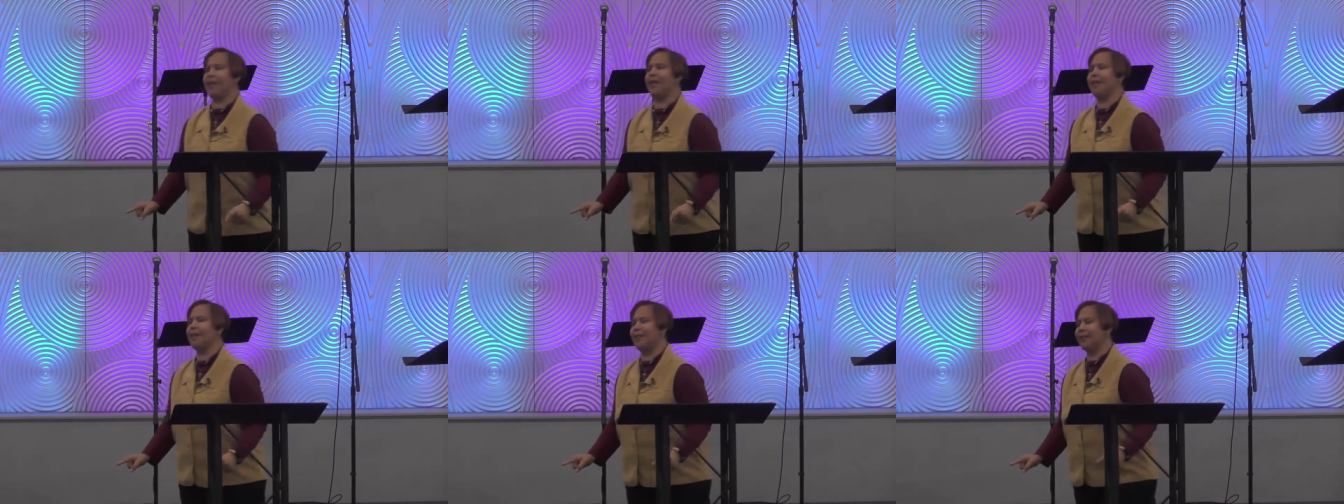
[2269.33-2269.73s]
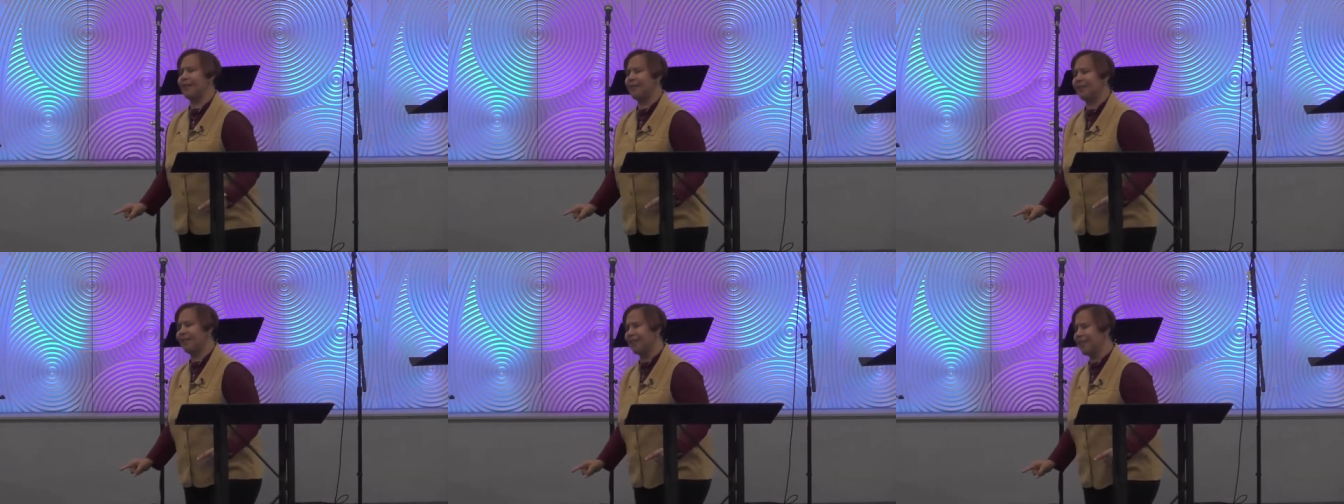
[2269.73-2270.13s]
made.
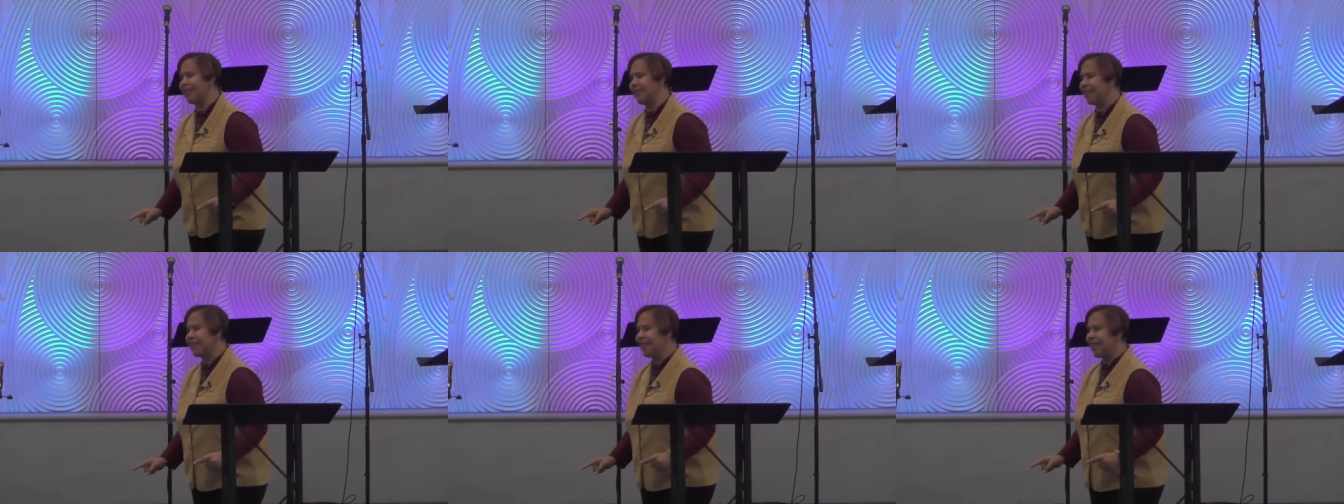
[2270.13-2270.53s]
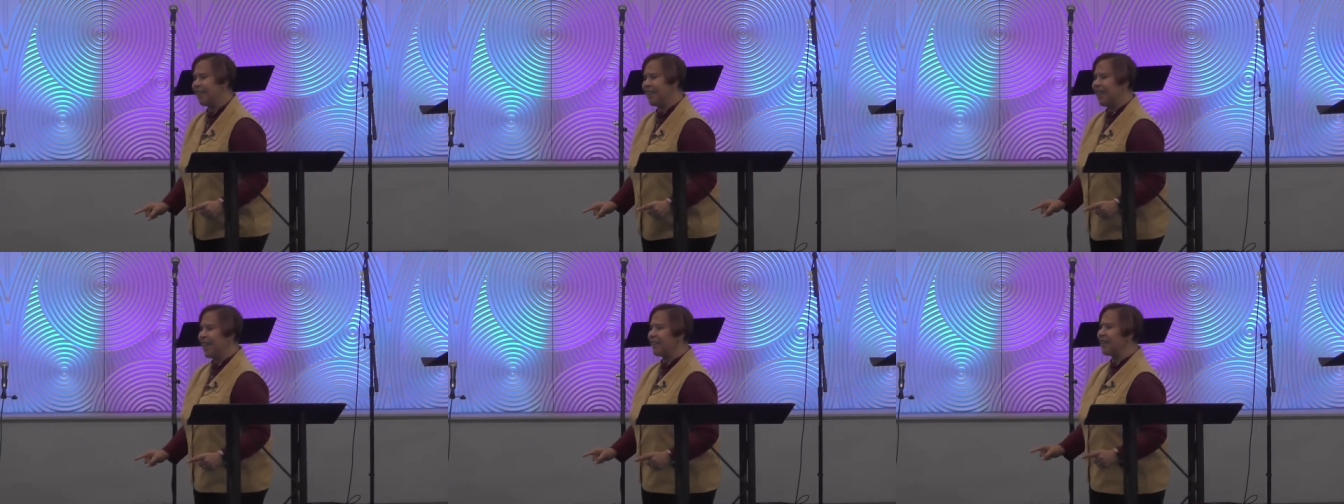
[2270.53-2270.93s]

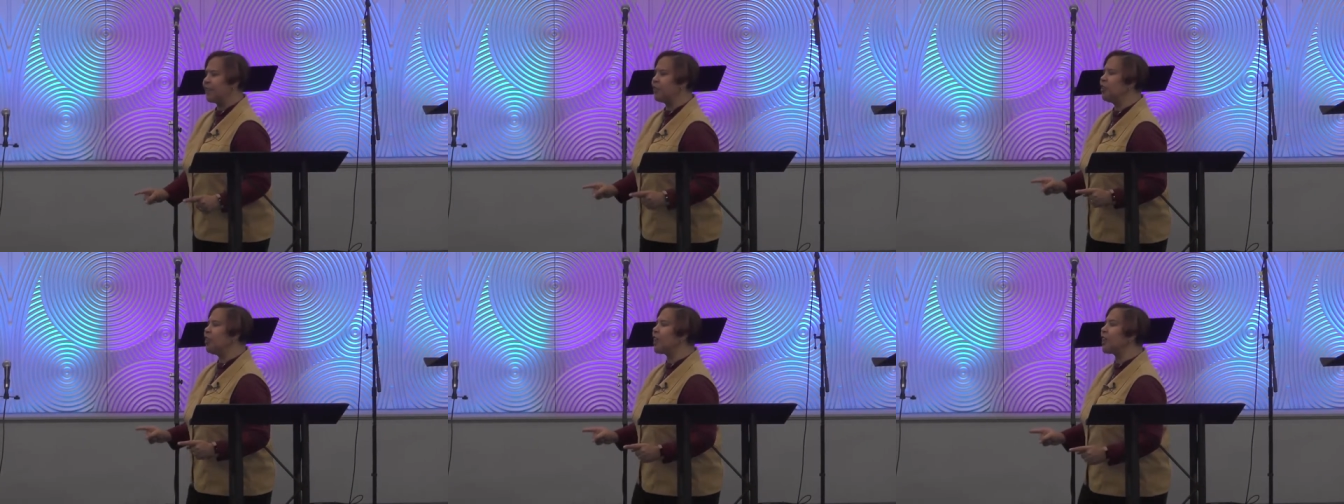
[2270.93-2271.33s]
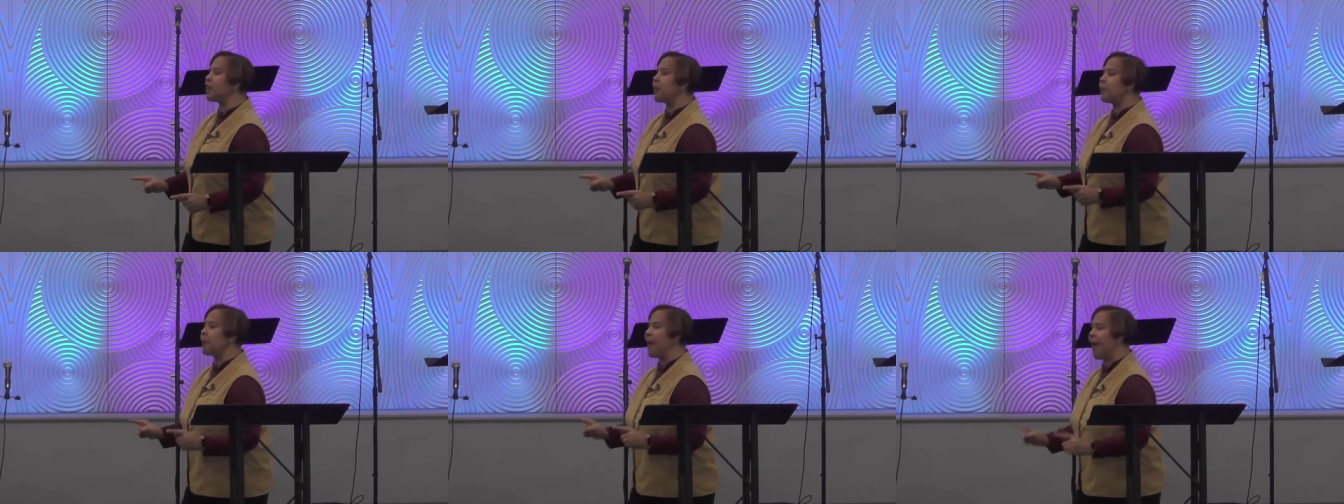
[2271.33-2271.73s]
And I look
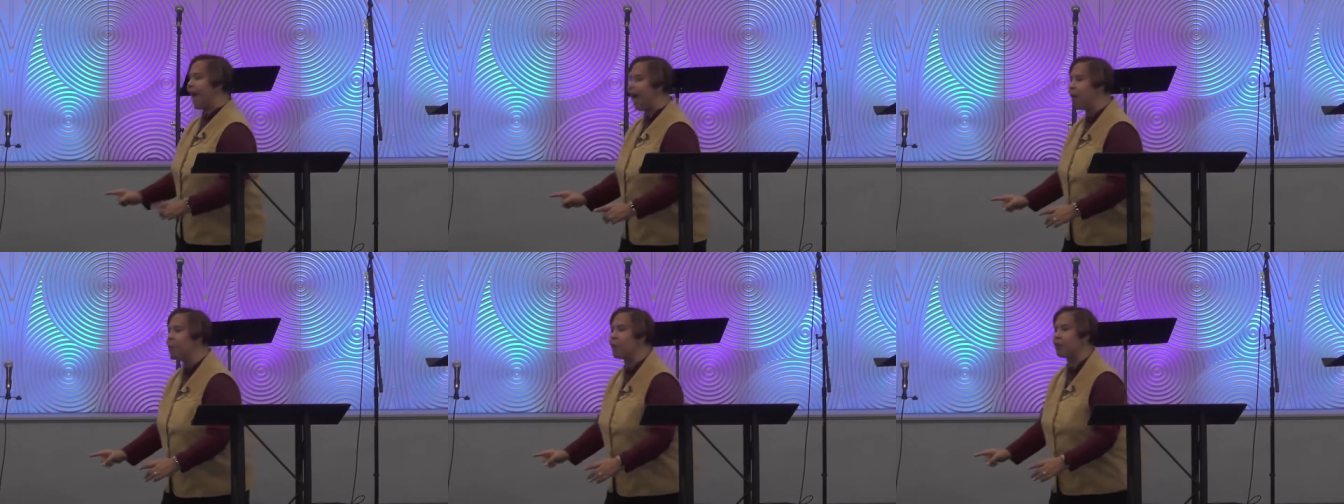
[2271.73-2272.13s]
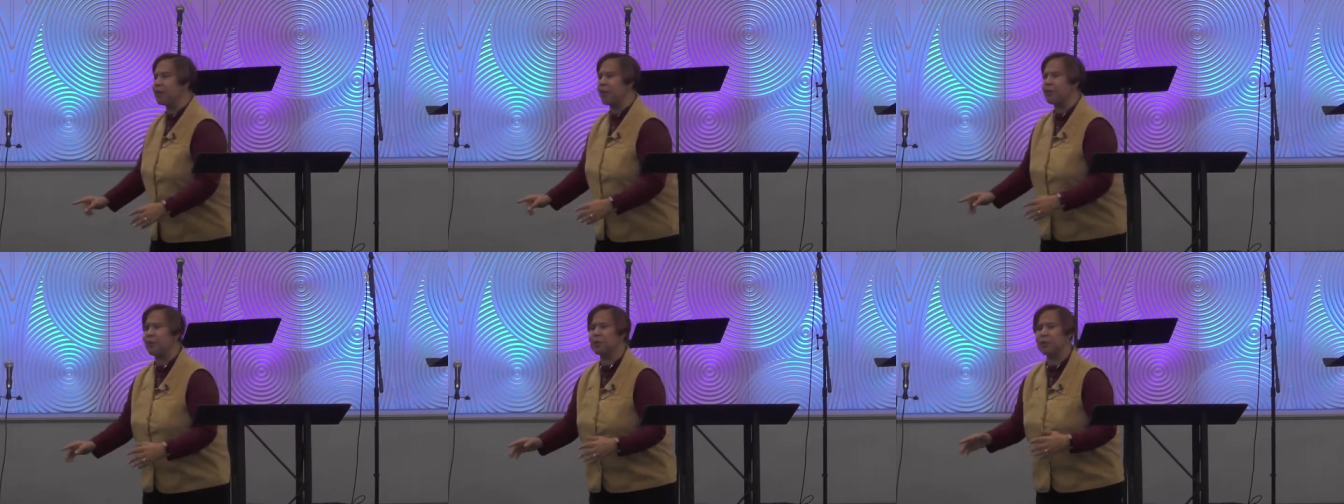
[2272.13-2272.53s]
at the power
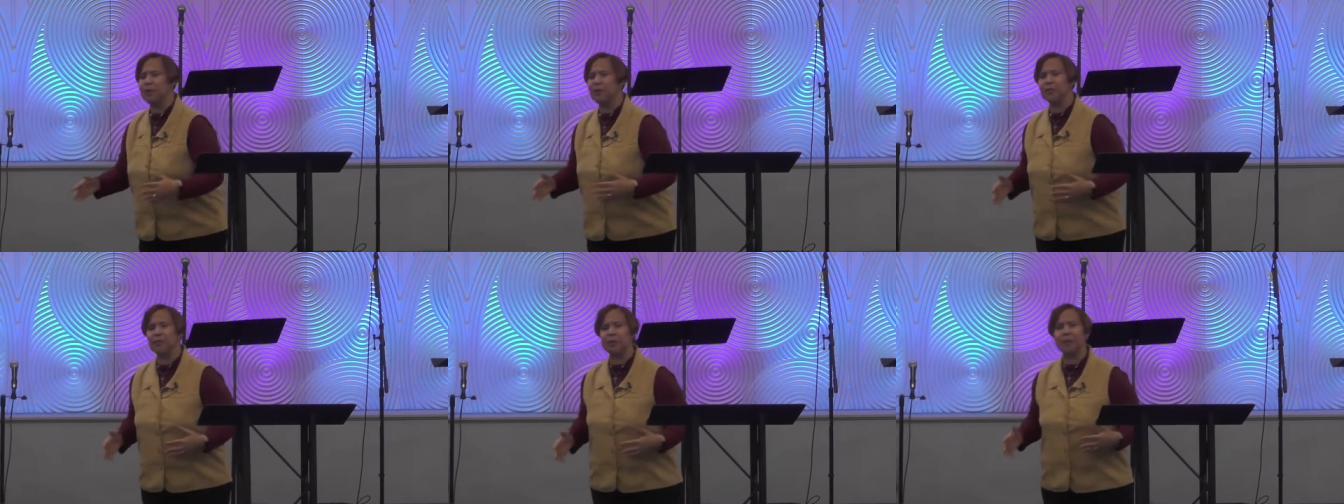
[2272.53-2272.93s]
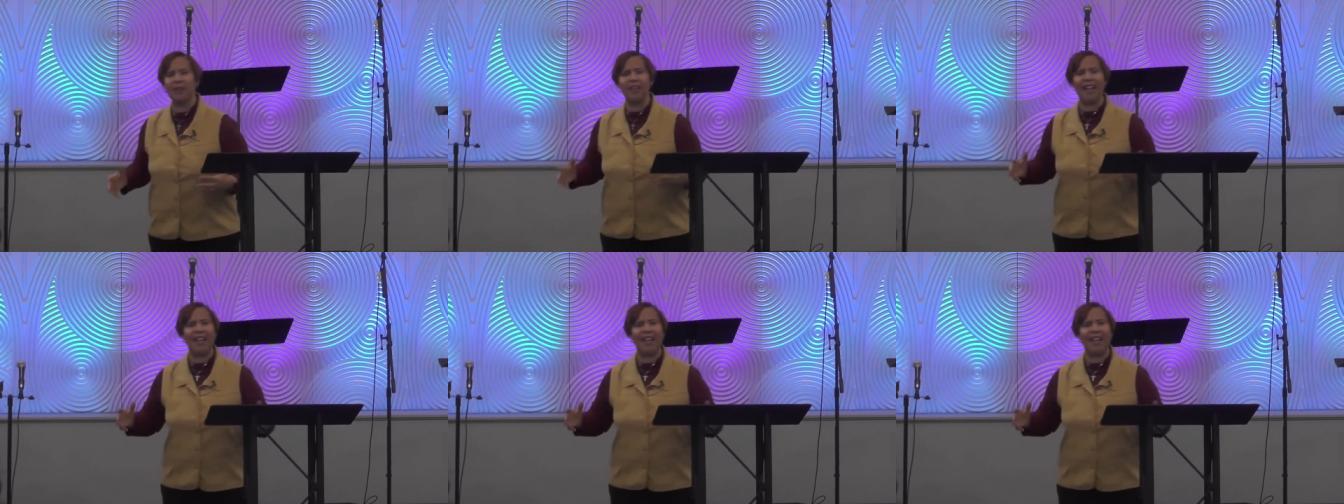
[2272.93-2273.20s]
that was willed from their